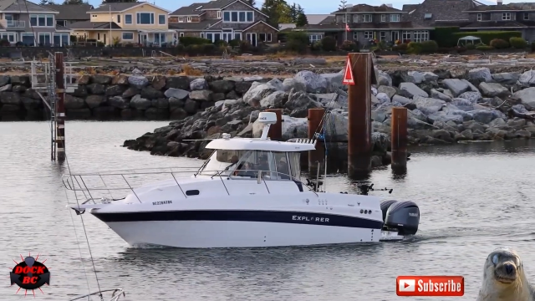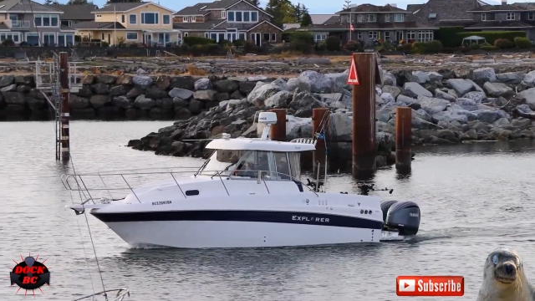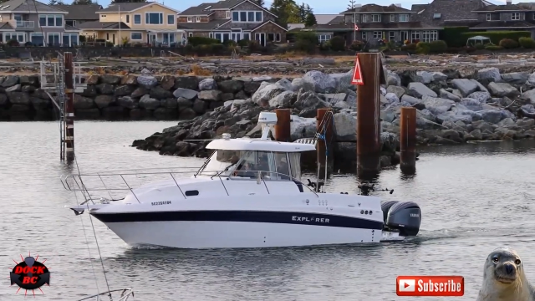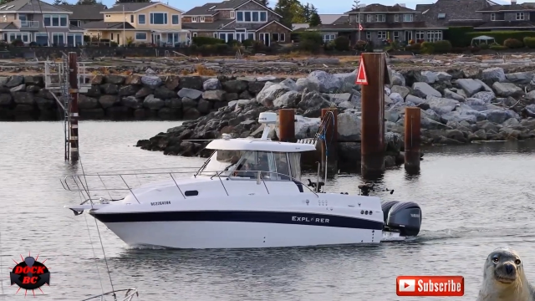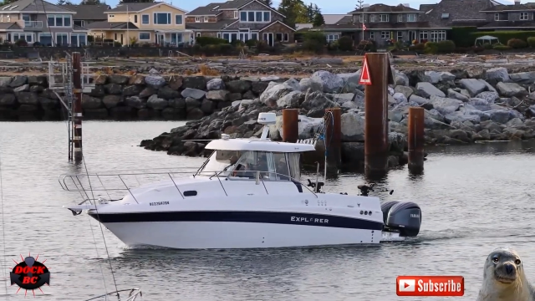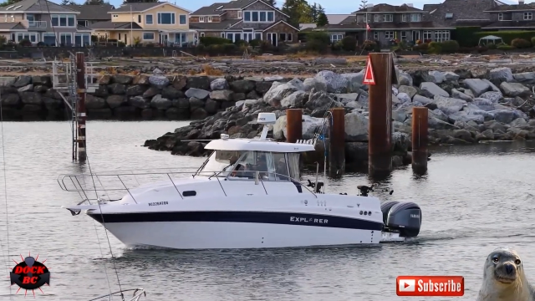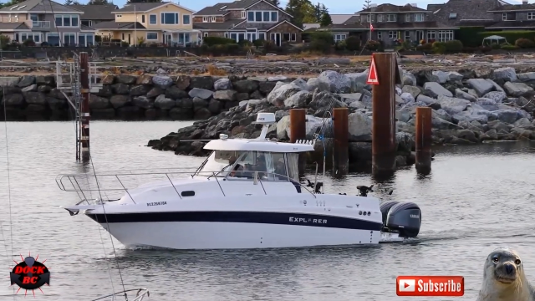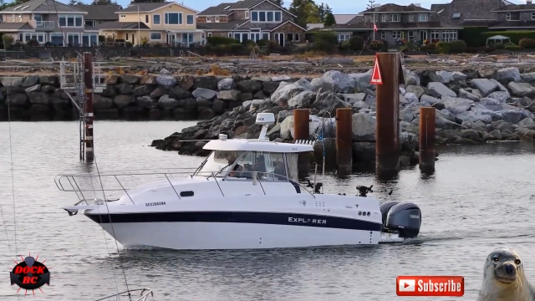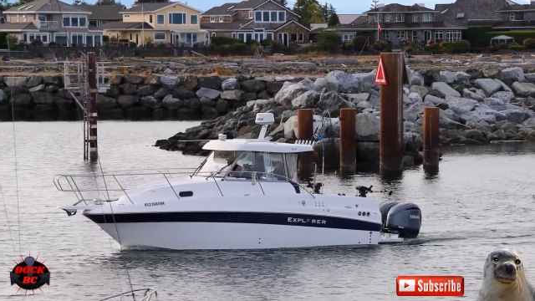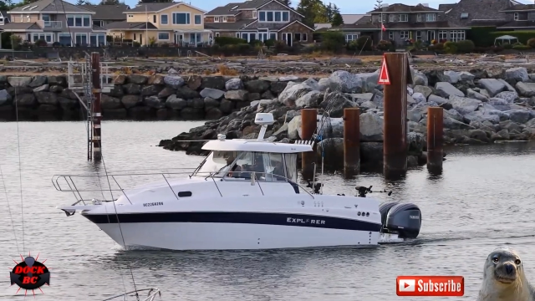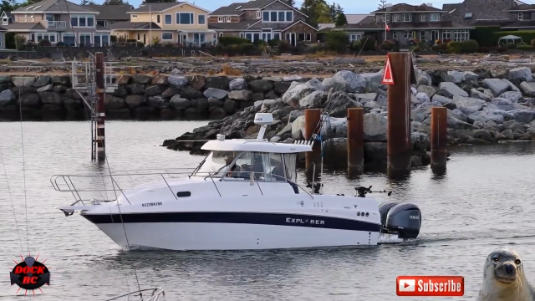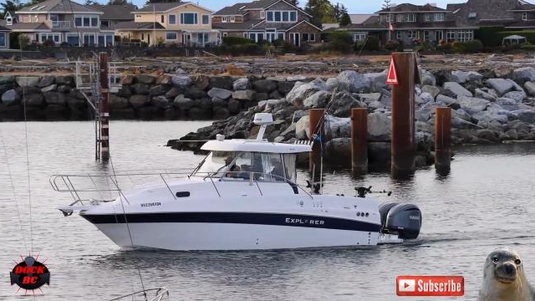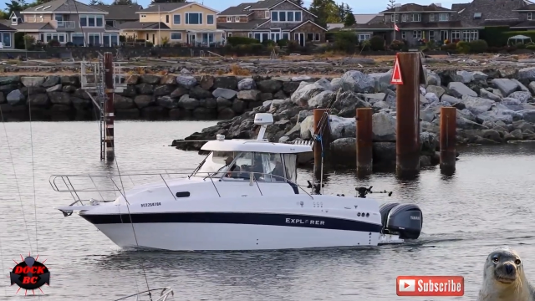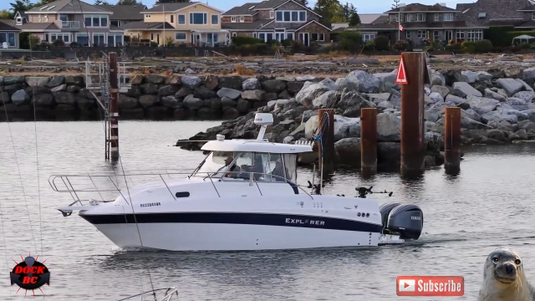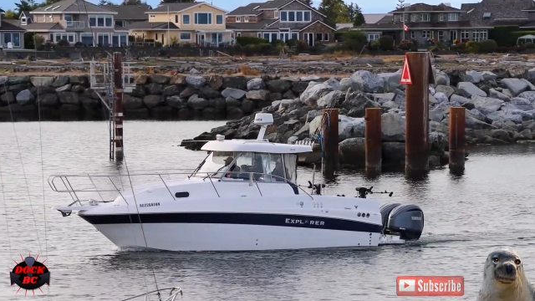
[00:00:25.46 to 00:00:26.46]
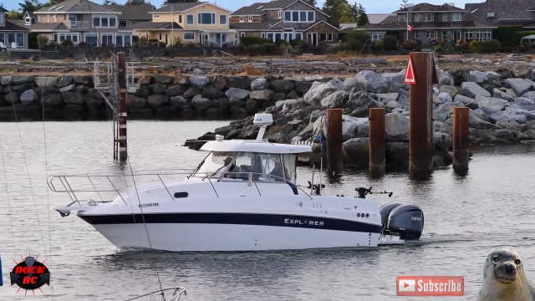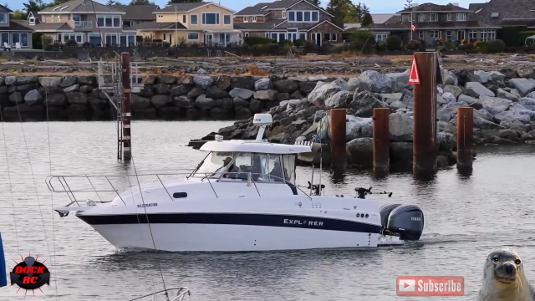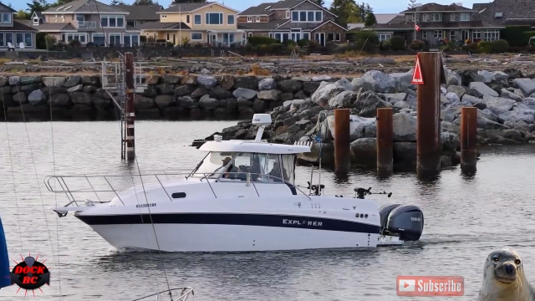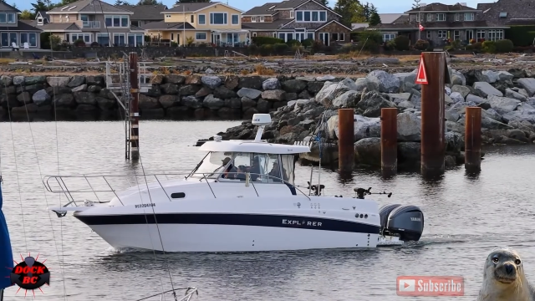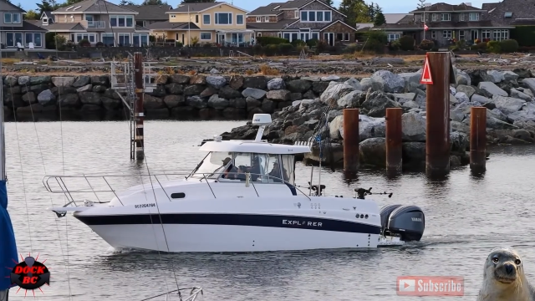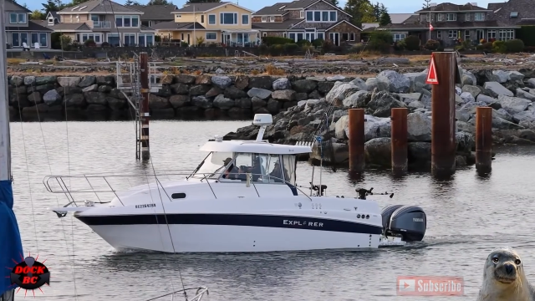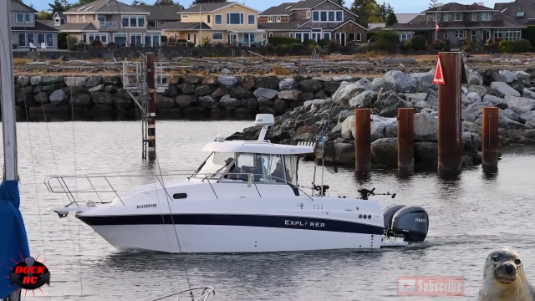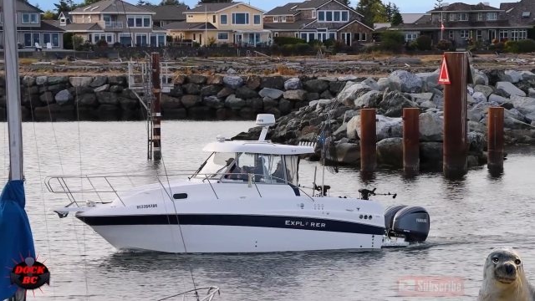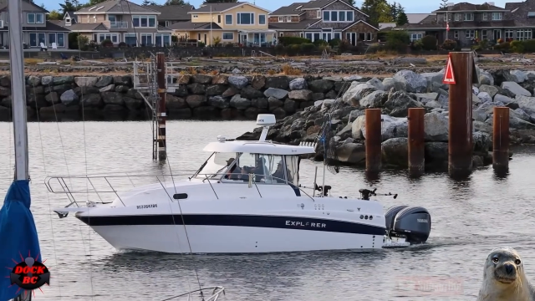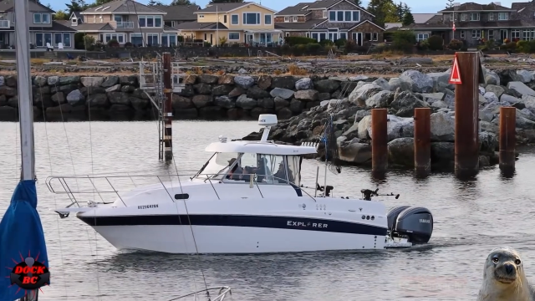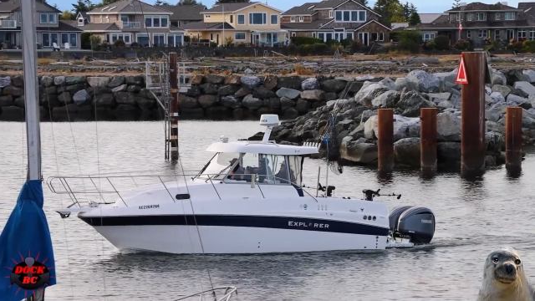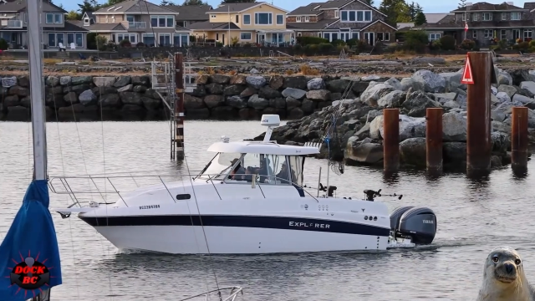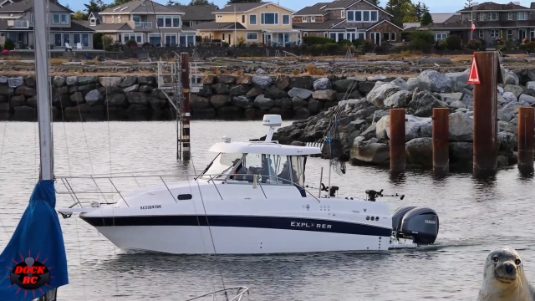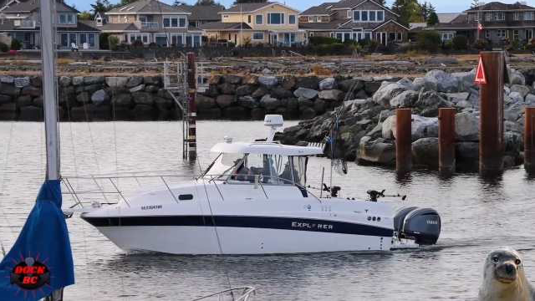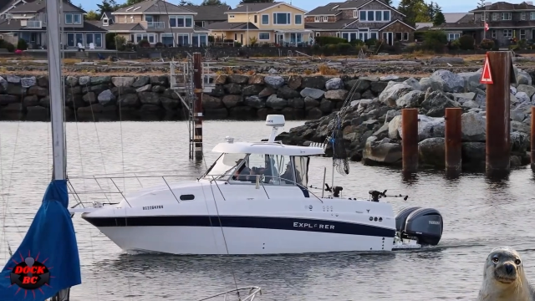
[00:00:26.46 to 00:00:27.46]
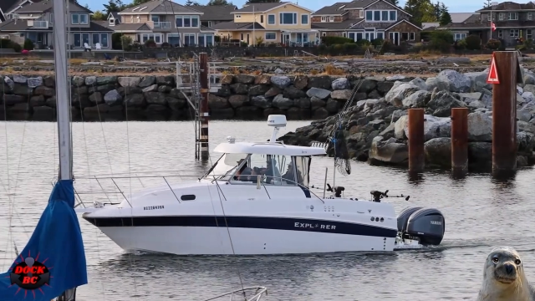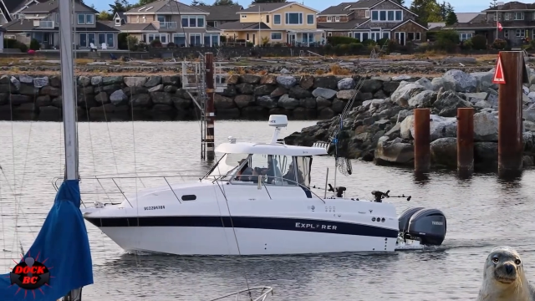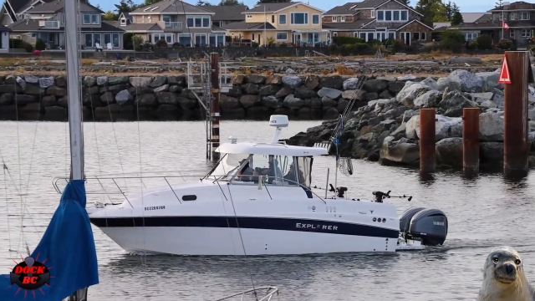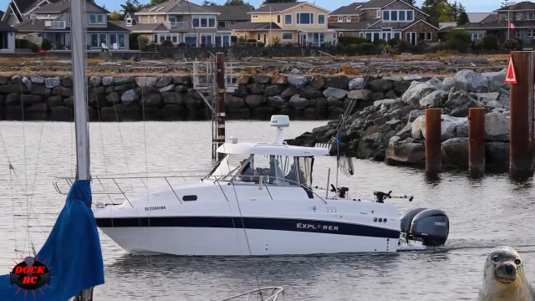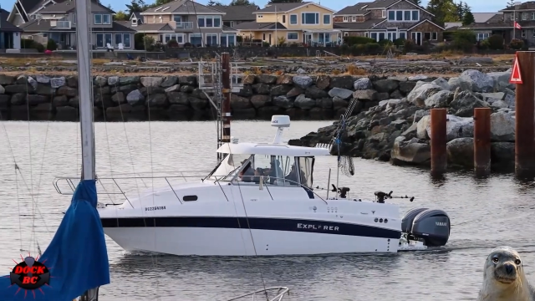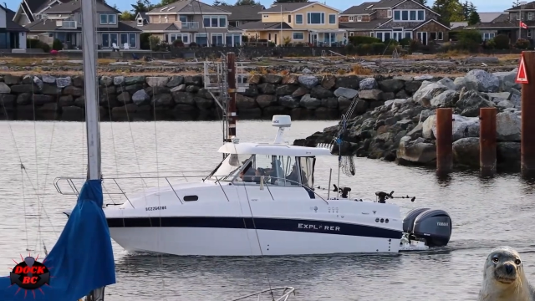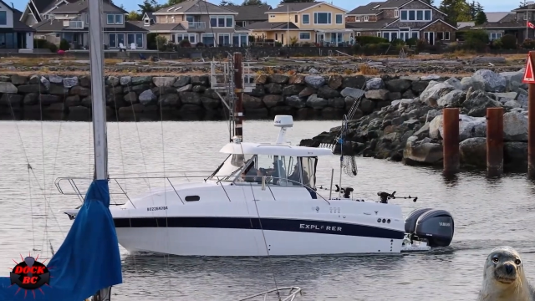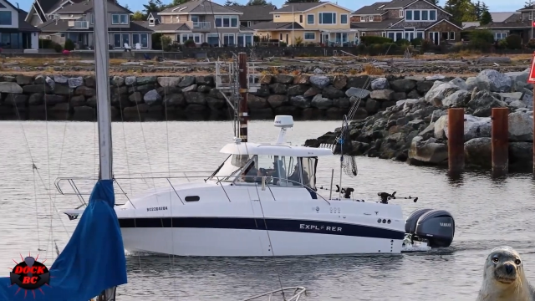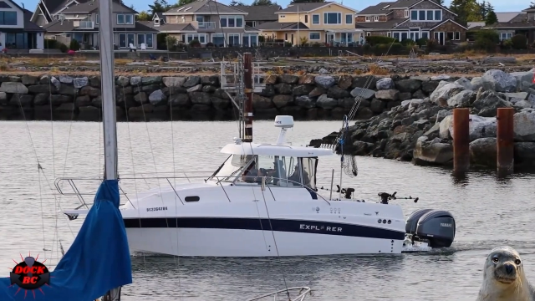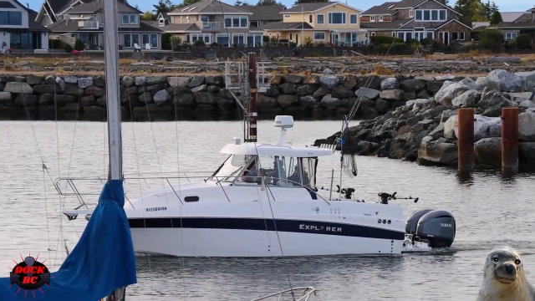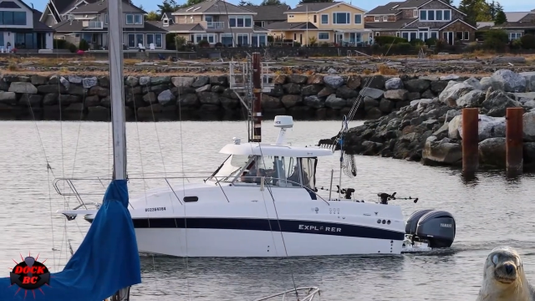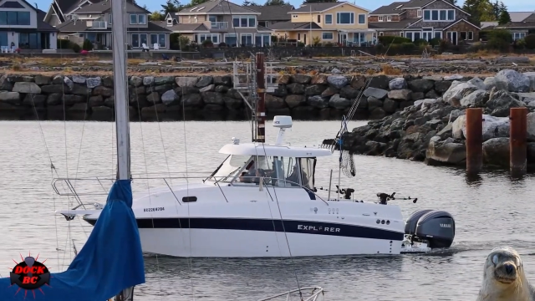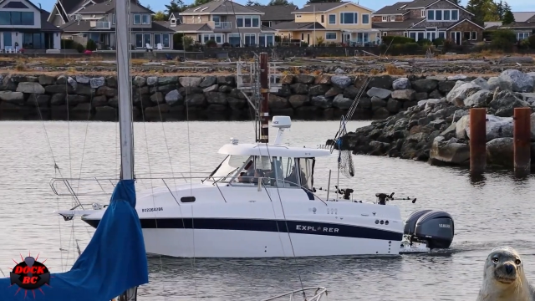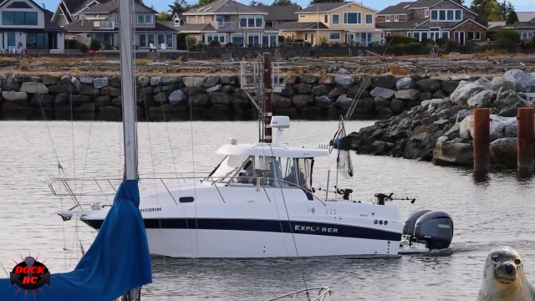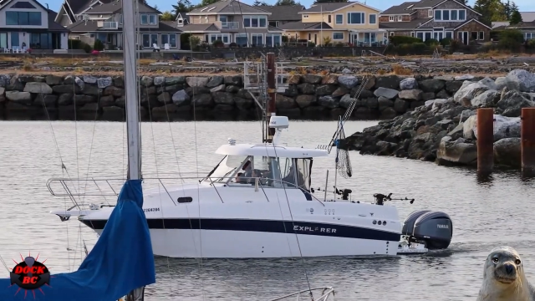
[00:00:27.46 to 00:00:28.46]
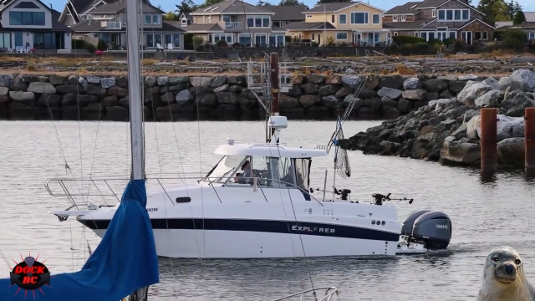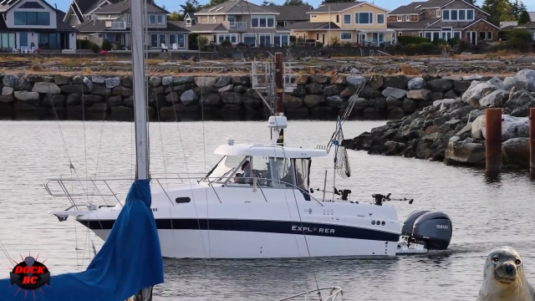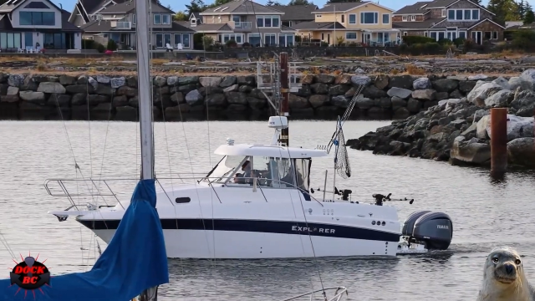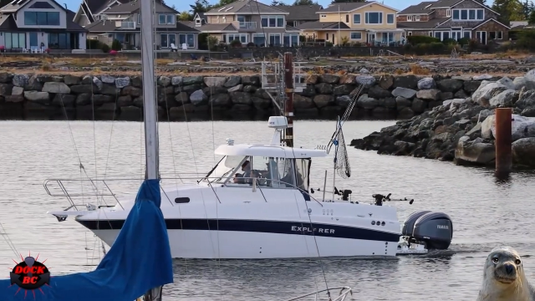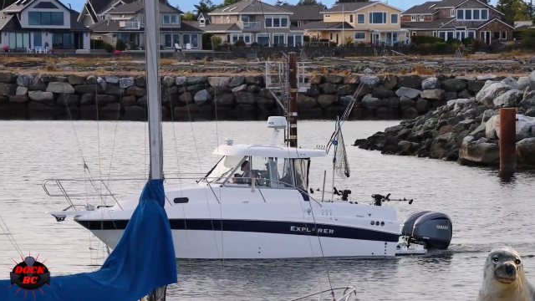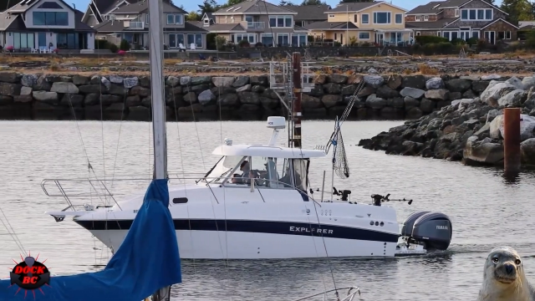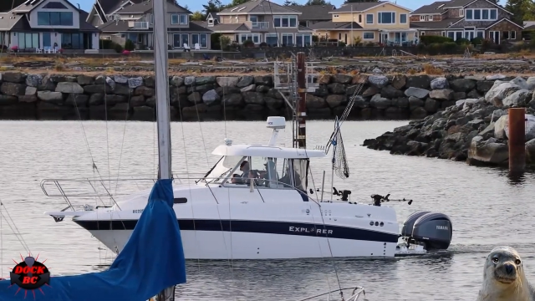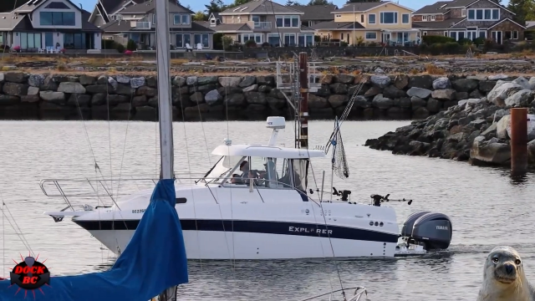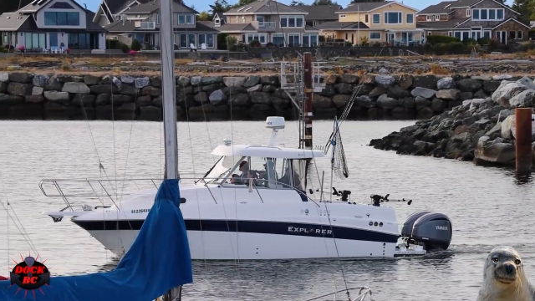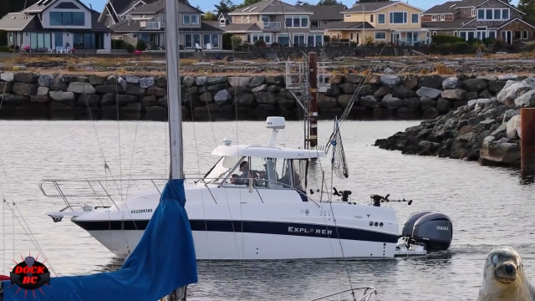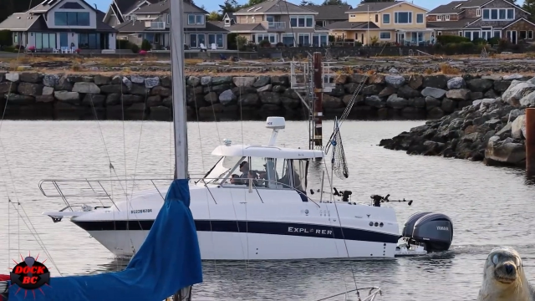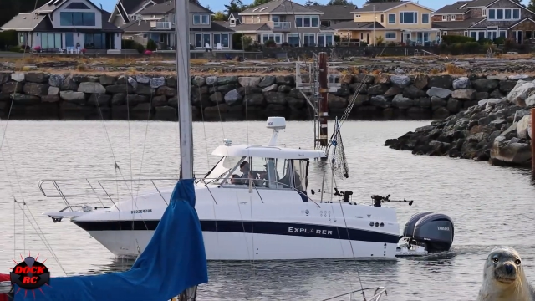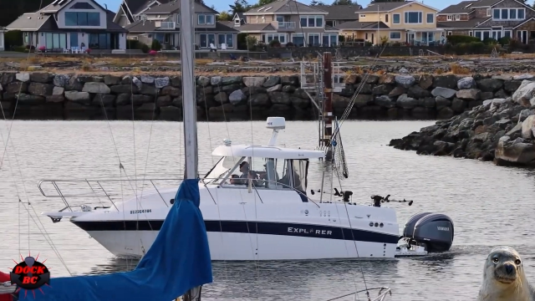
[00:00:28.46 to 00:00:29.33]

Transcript: No face is visible, so there are no lips to read.